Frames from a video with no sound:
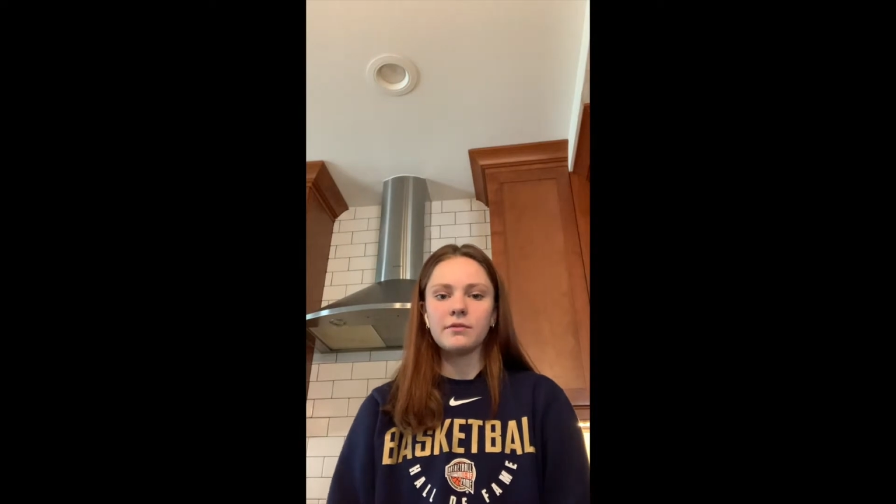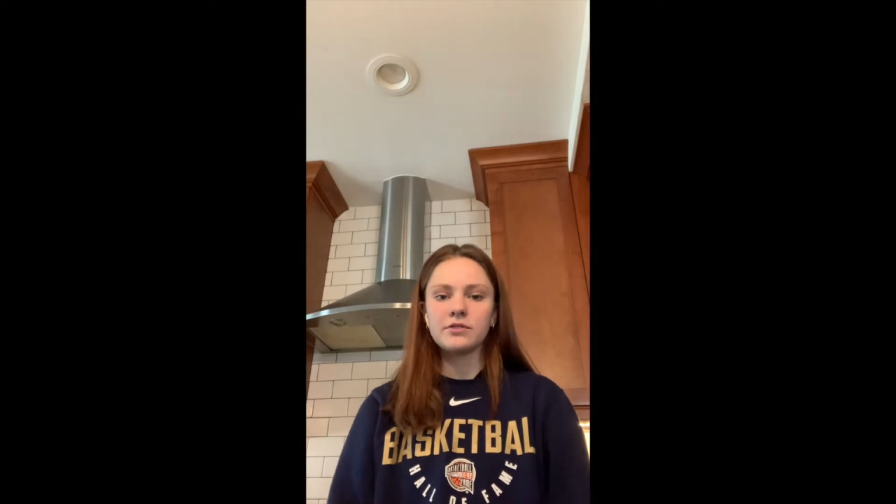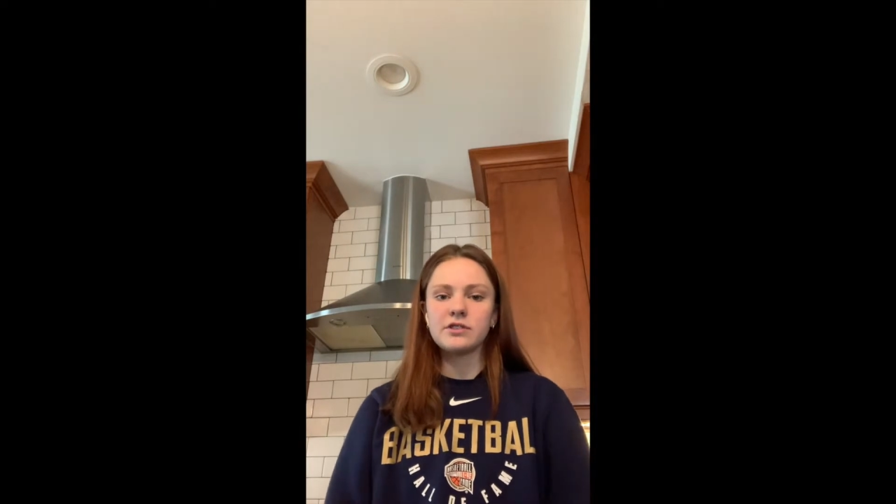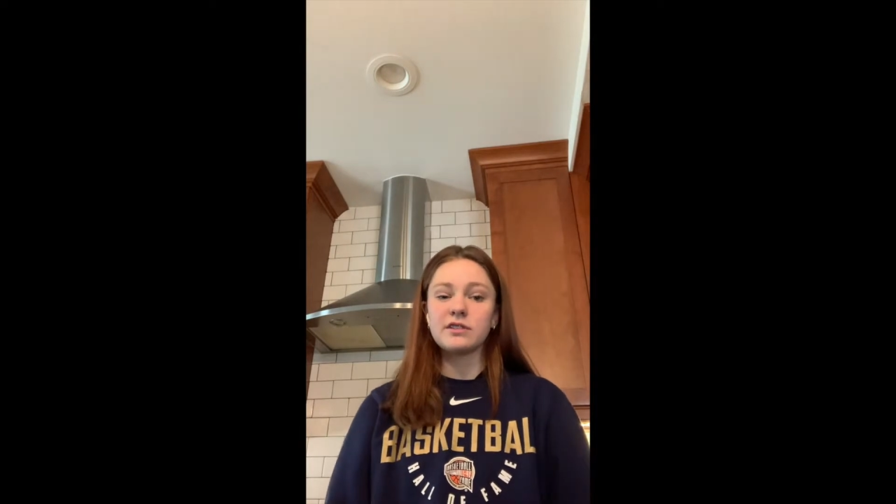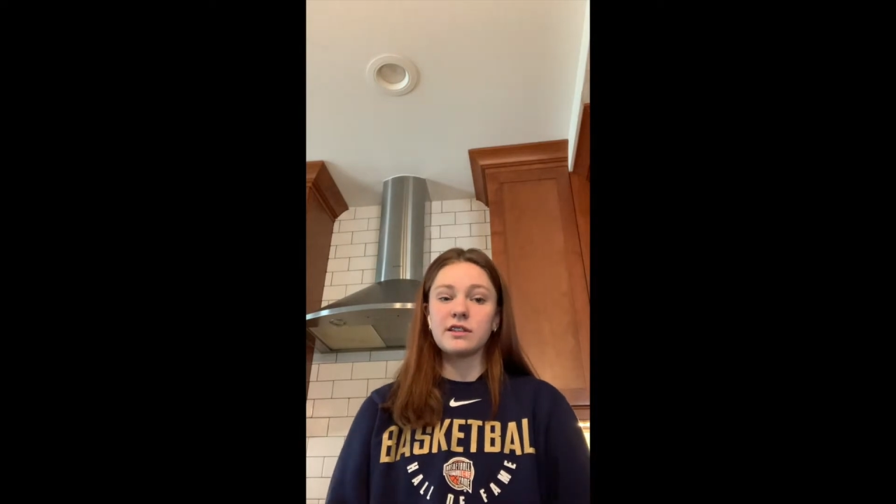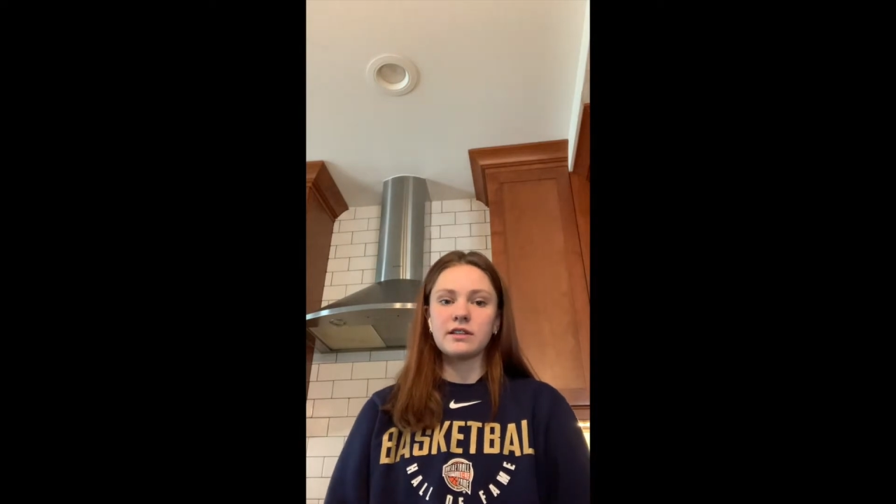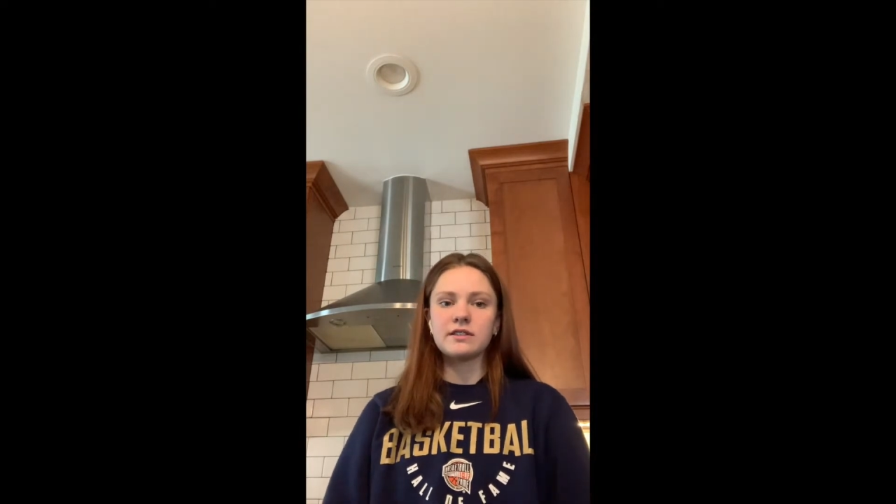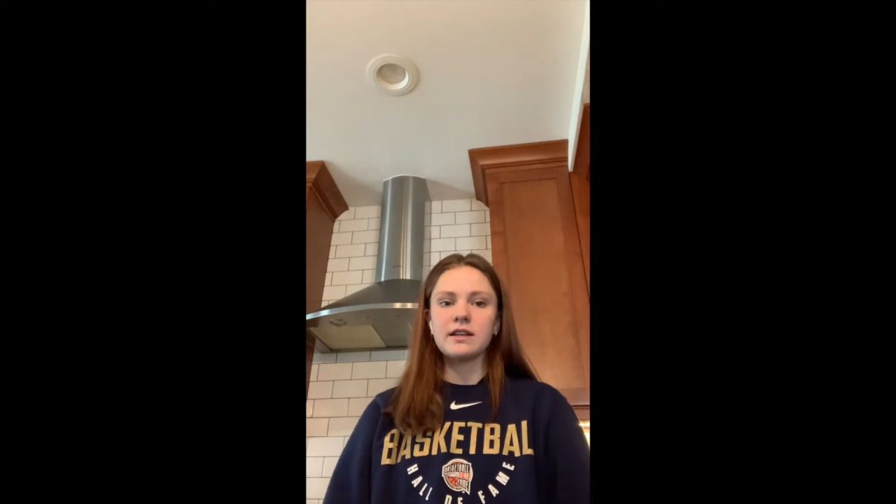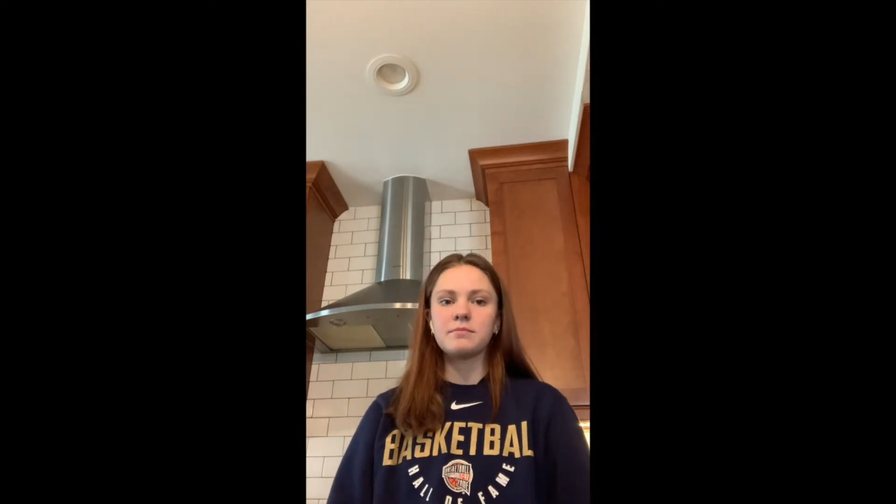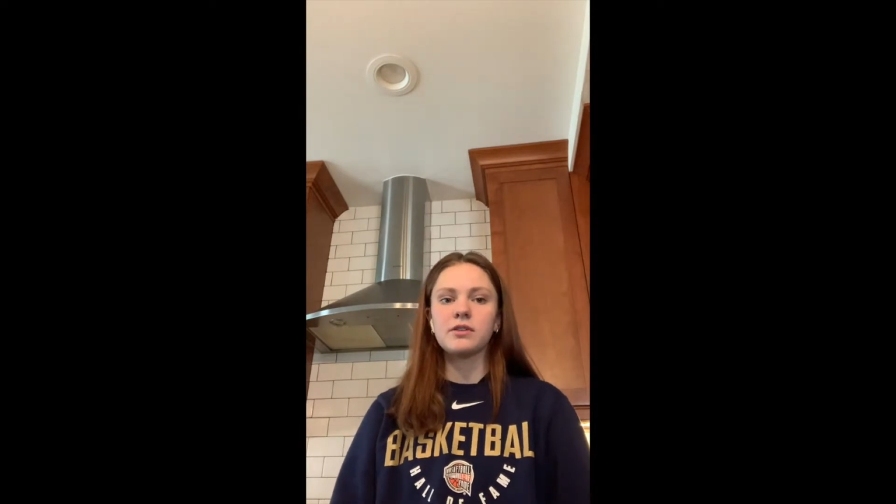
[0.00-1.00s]
which is an
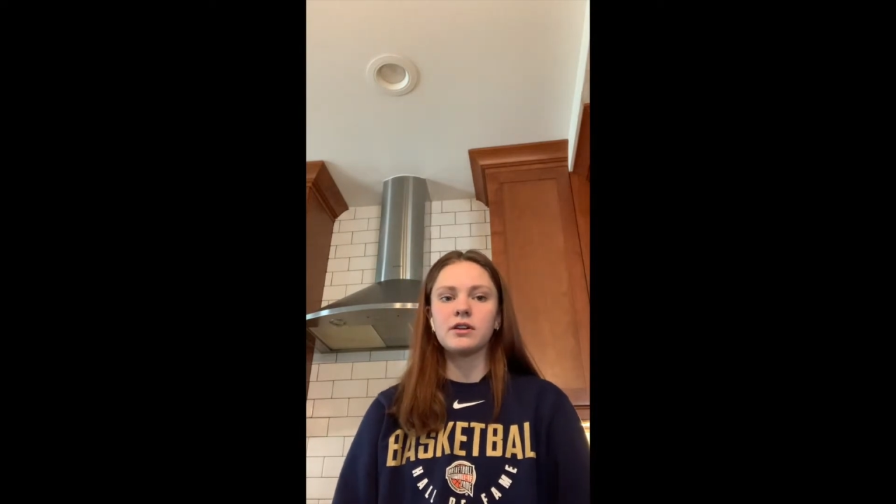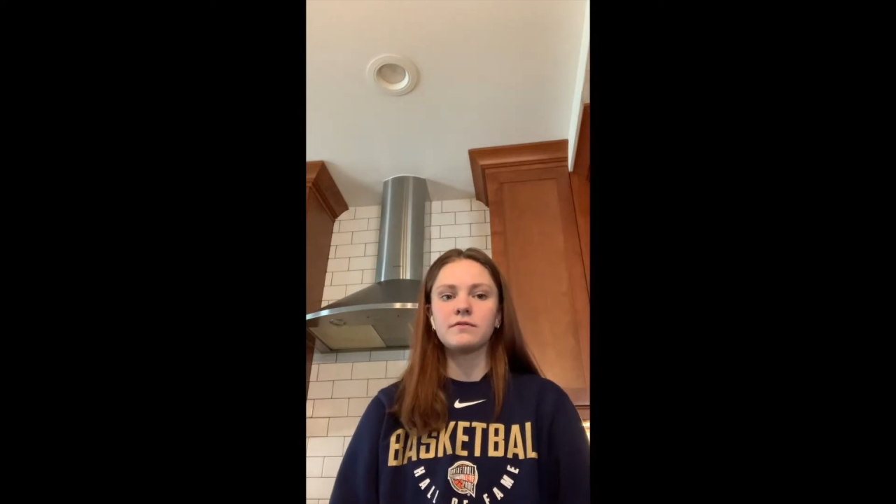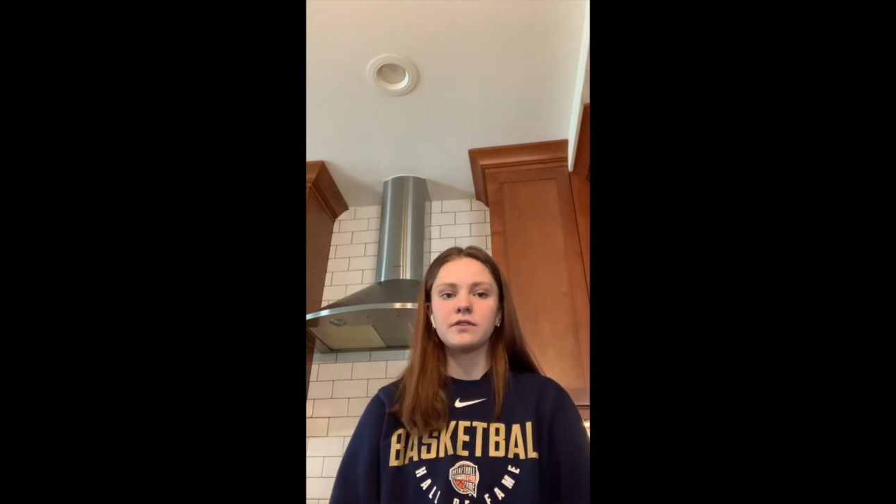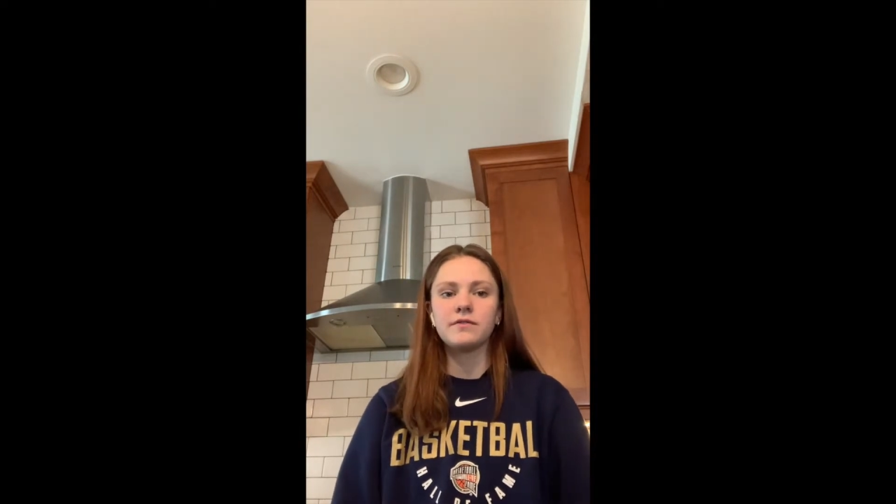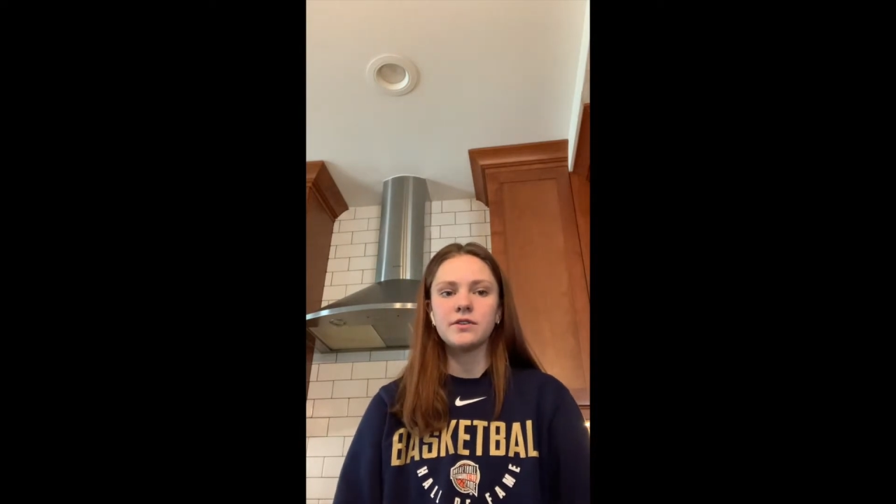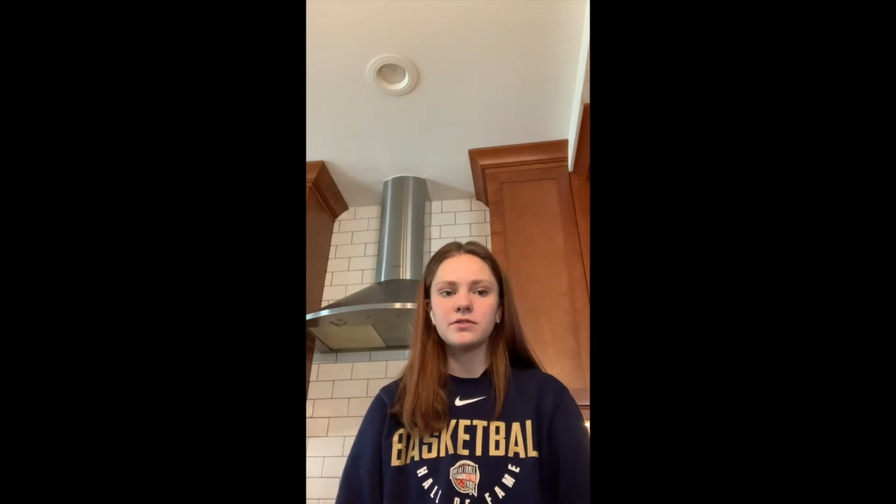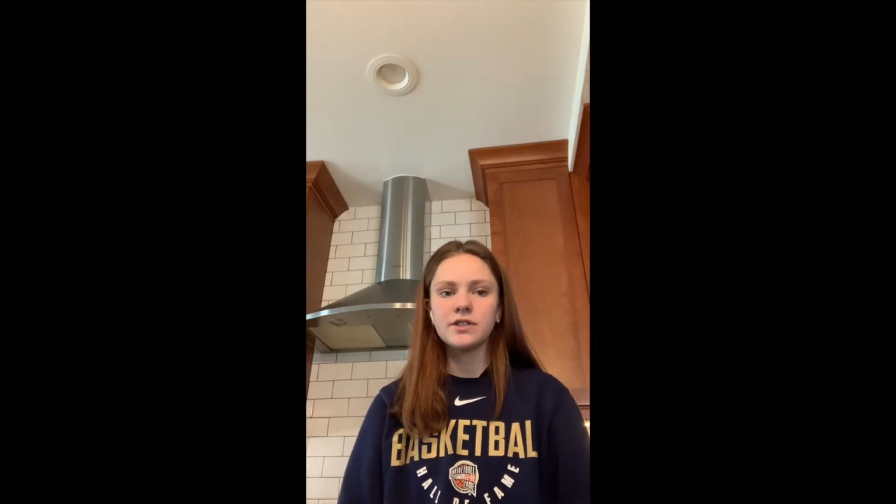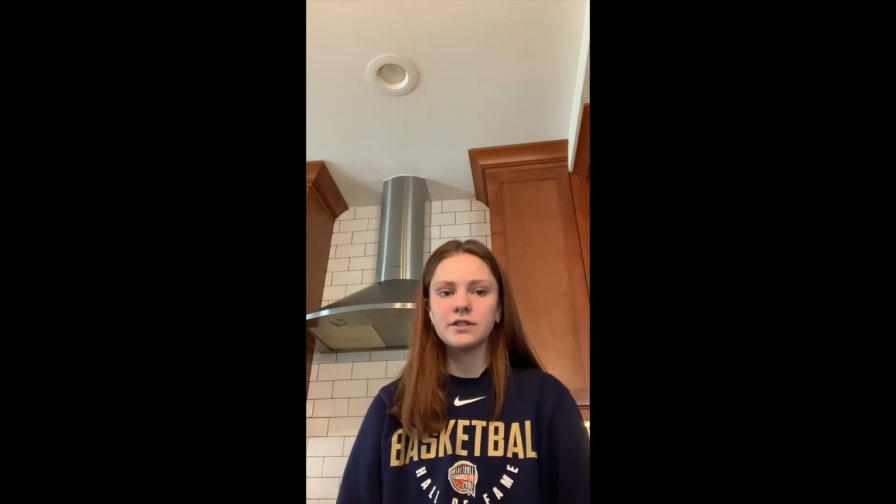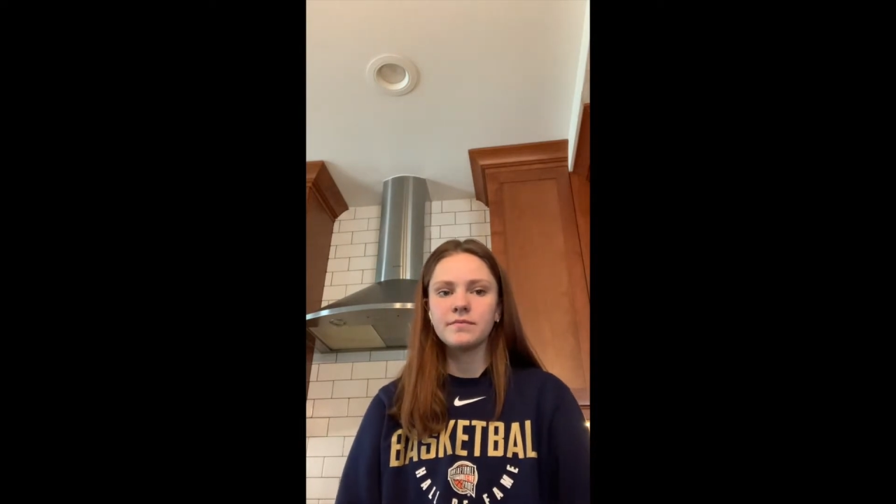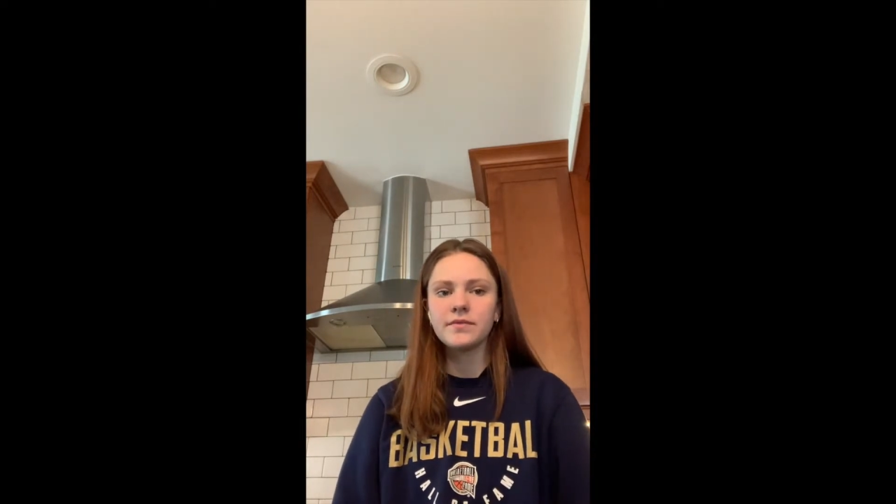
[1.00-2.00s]
example of
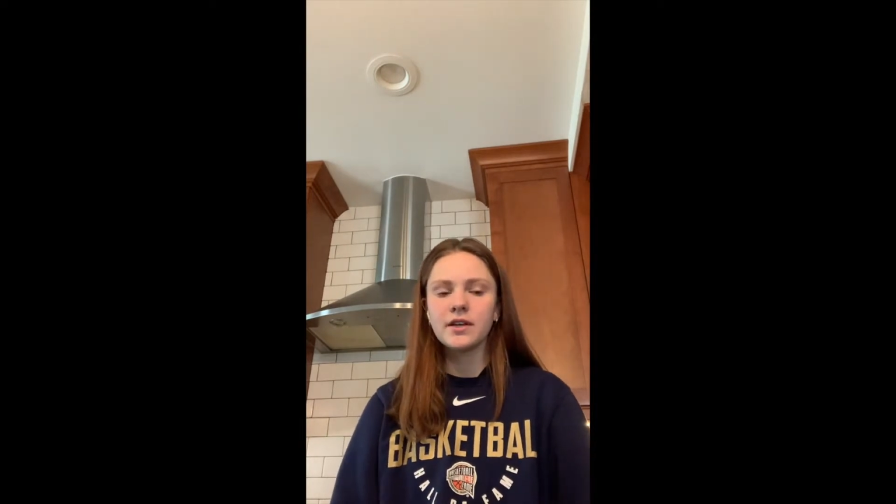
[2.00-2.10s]
diffusion.